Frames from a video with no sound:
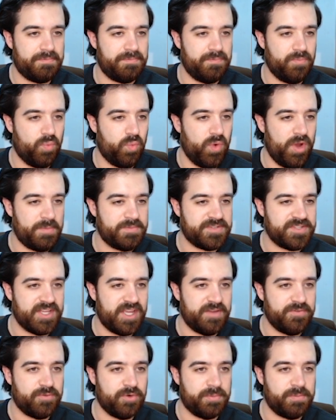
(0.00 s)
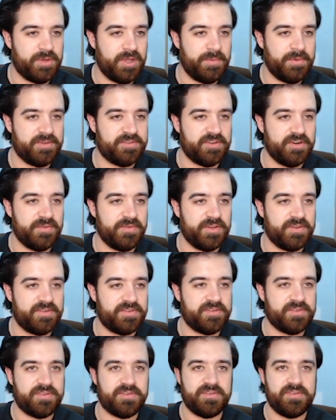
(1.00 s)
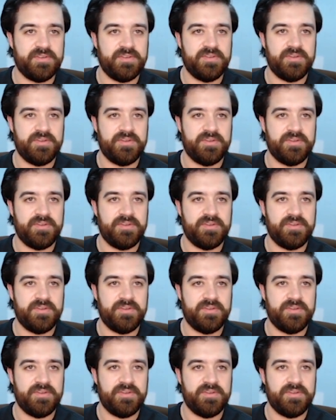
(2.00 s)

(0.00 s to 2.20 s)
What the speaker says: website for a plumbing service.